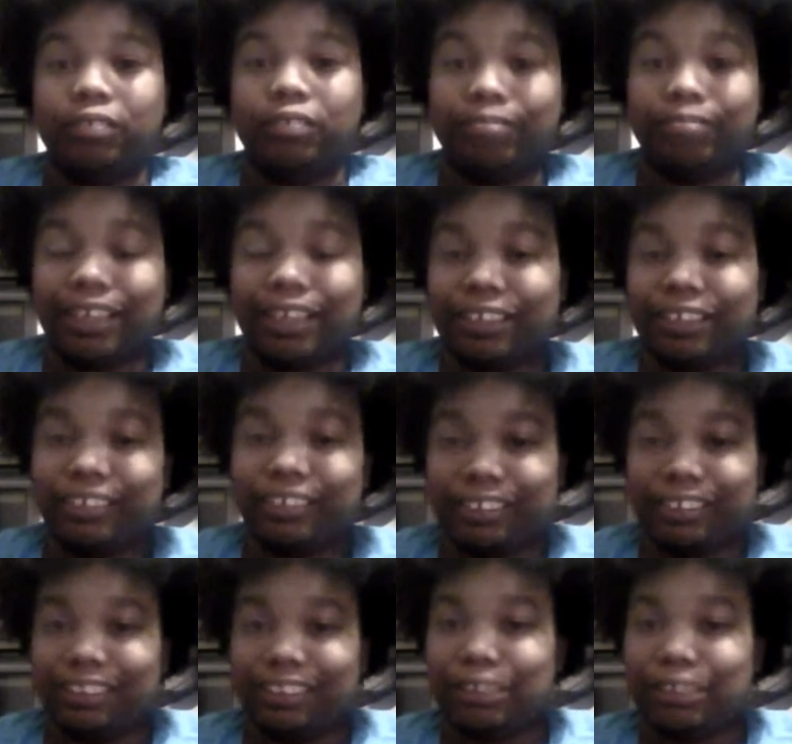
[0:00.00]
Not
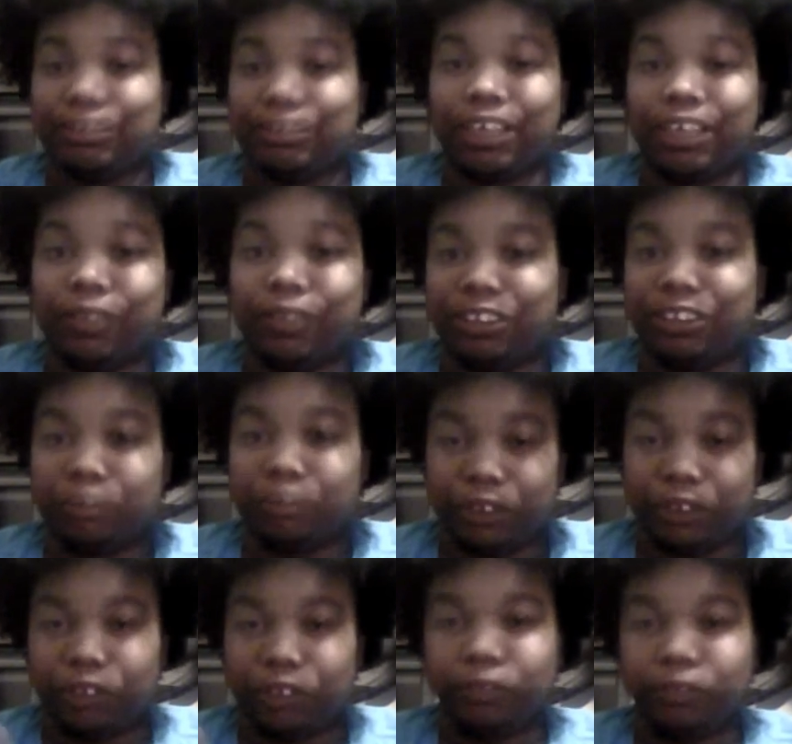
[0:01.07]
necessarily the same exact questions, but
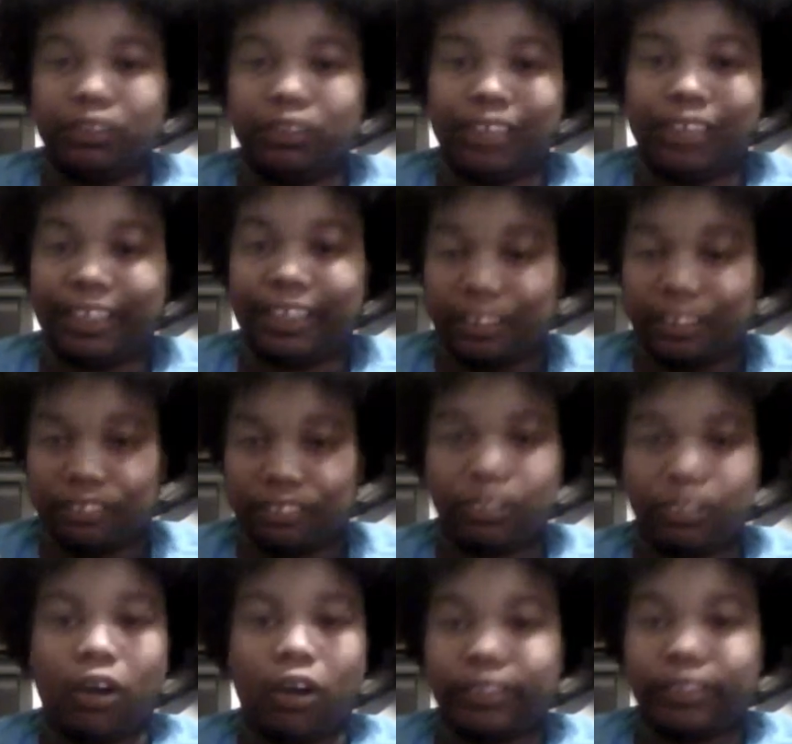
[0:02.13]
she would have, like,
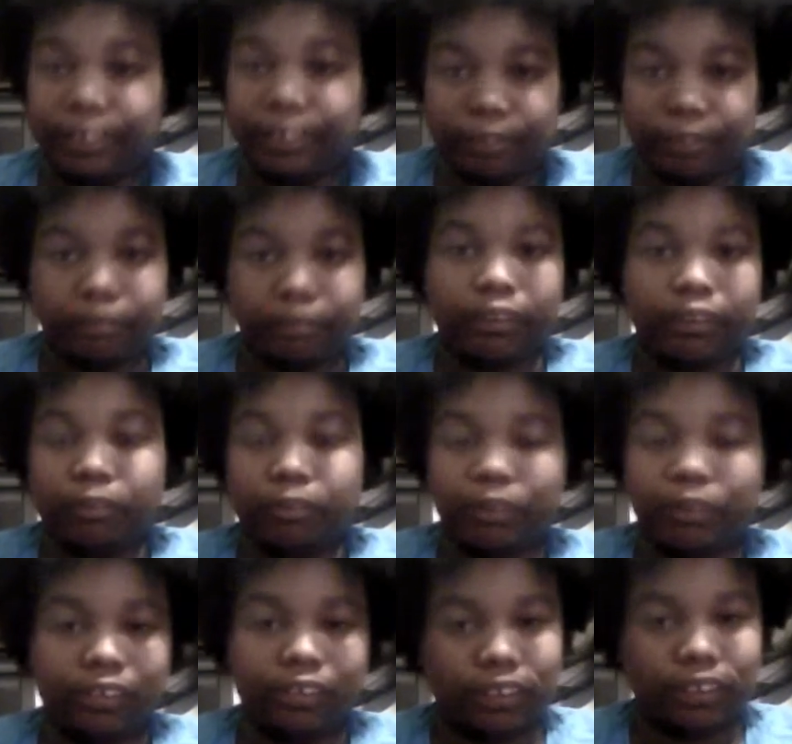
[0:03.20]
talked to him, you know.
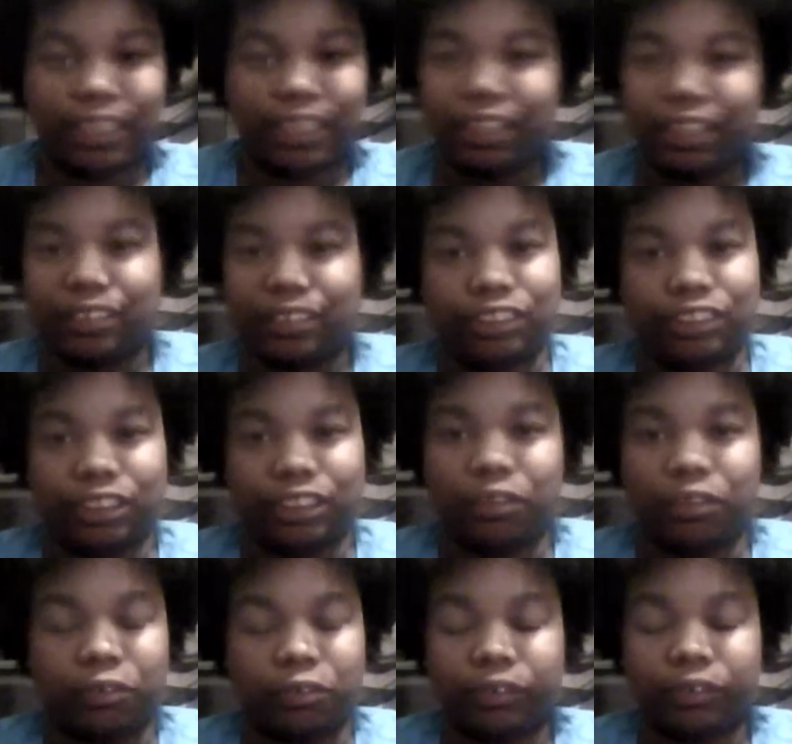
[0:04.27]
But she had other shit
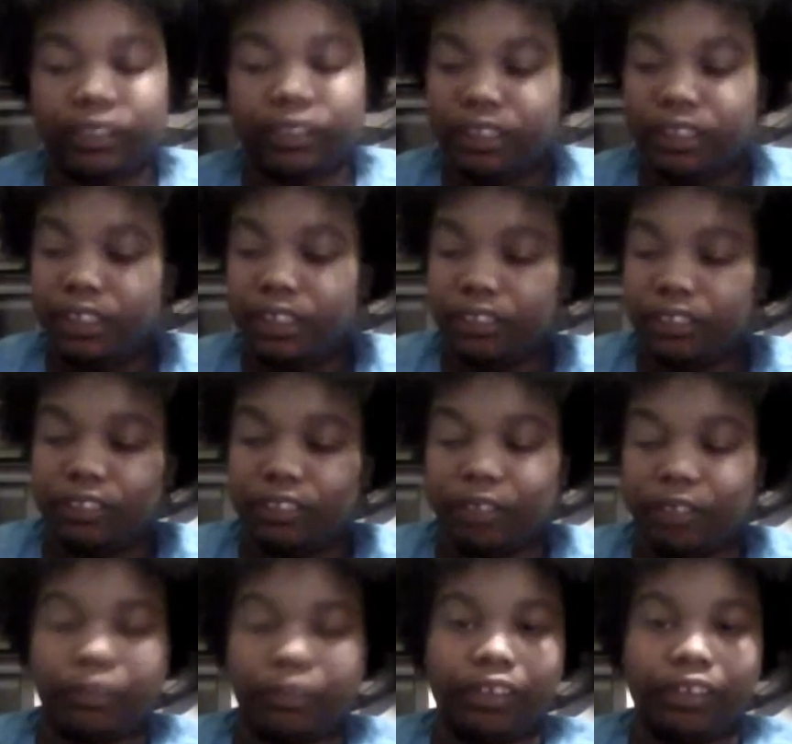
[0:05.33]
going on and trying
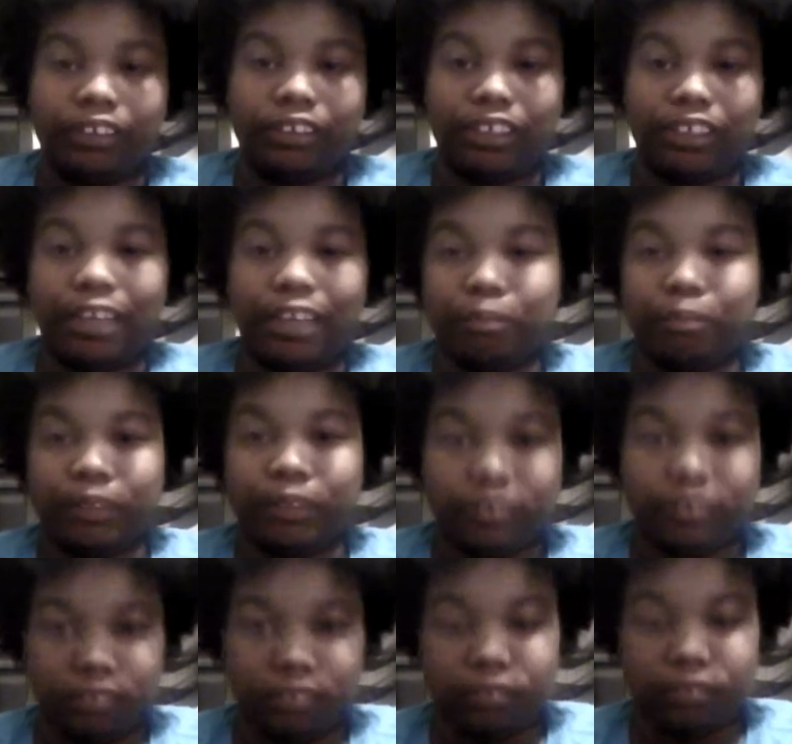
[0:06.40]
to work other shit out. But
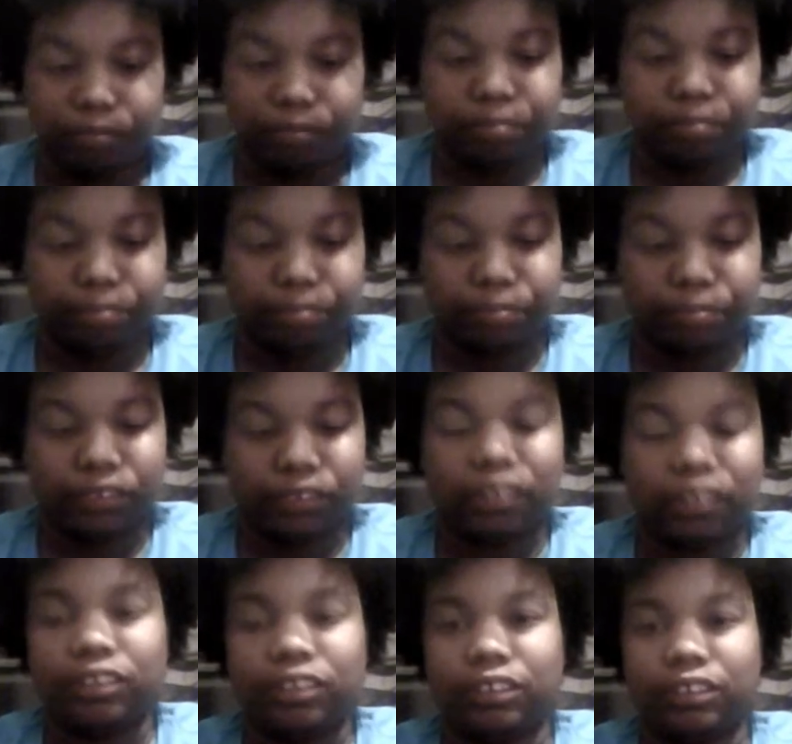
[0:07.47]

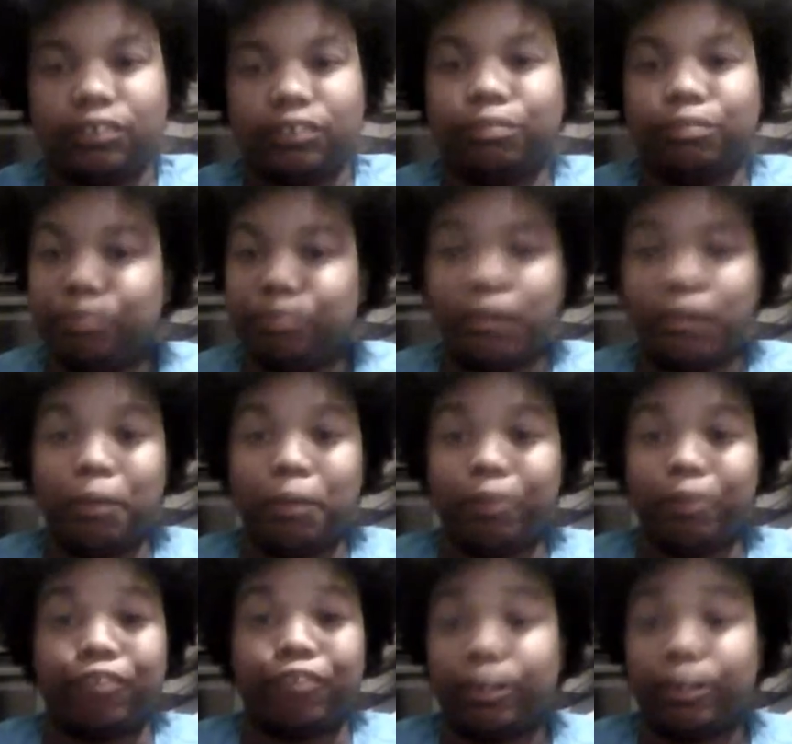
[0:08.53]
clearly,
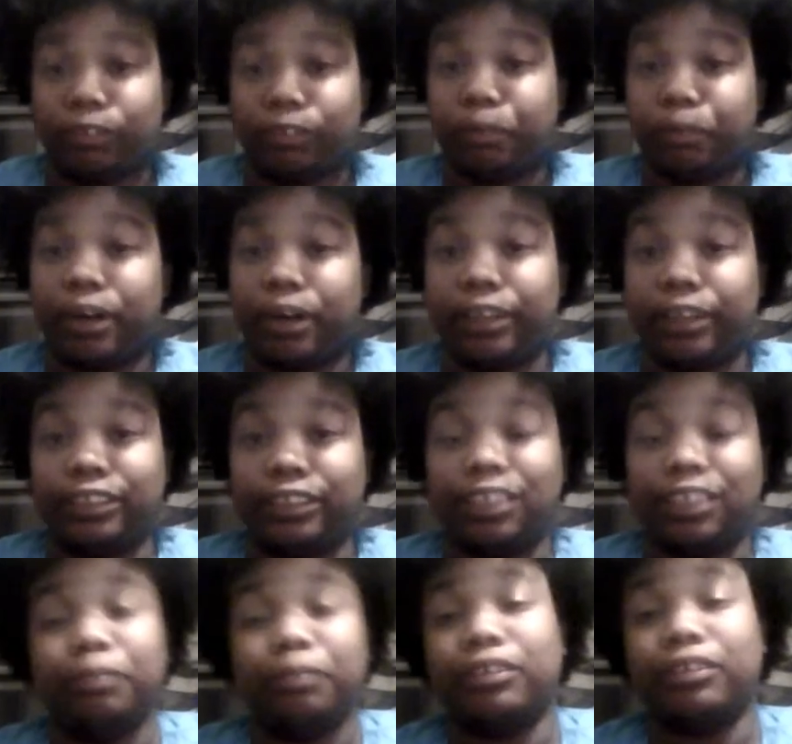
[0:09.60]
maybe Rick was probably
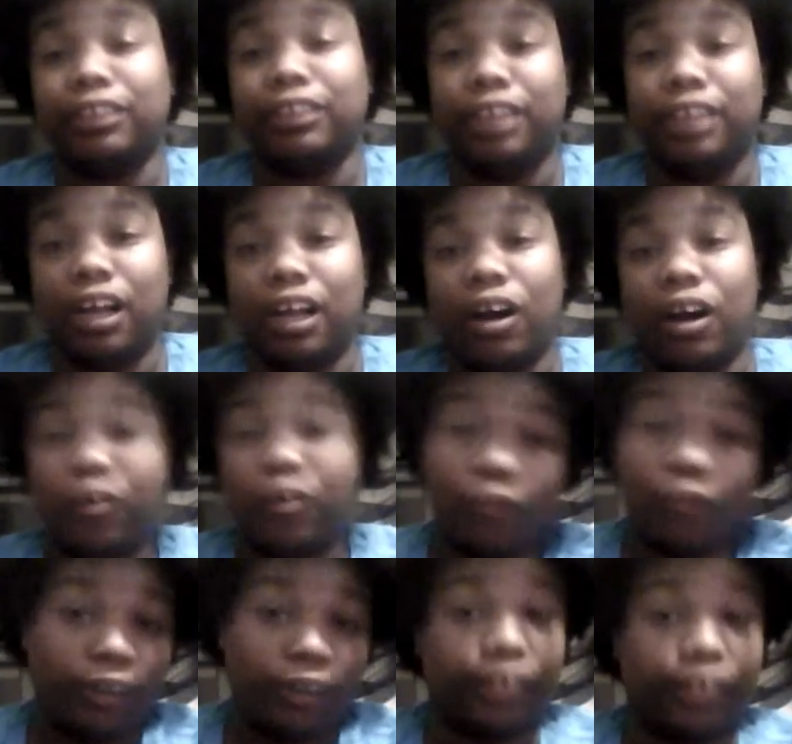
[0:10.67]
deliberately
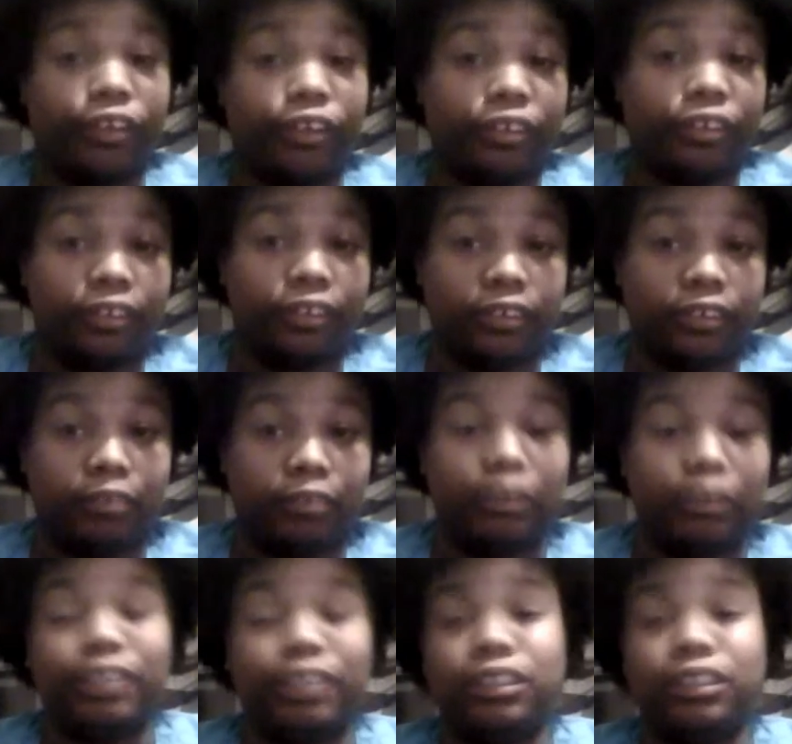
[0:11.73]
avoiding her
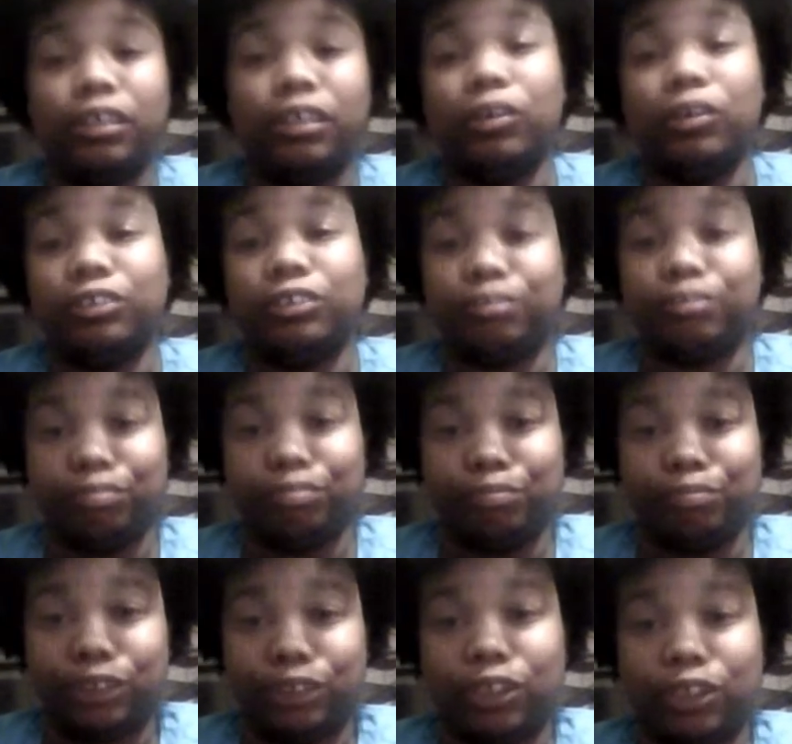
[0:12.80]
because he knows
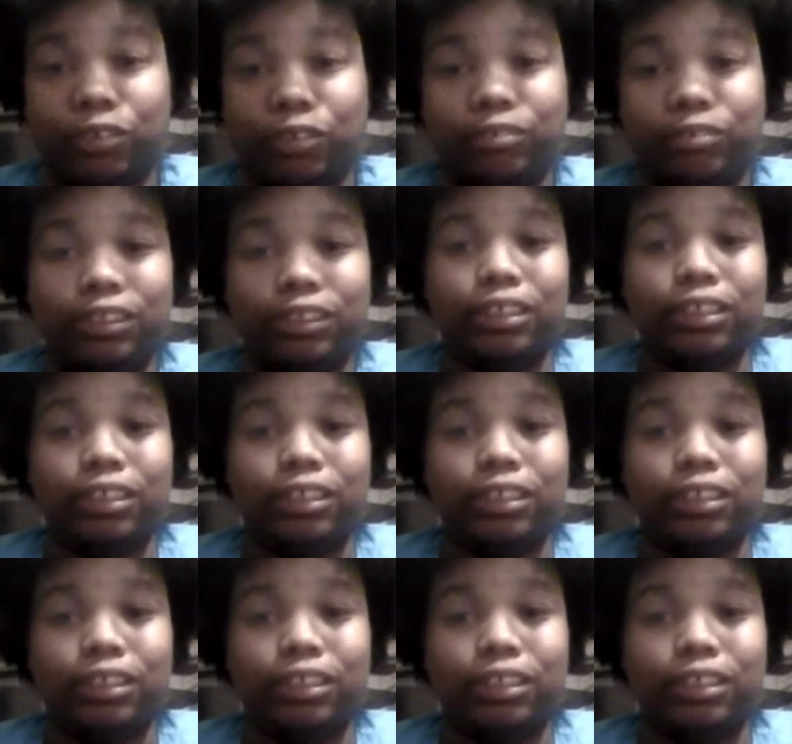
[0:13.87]
Michonne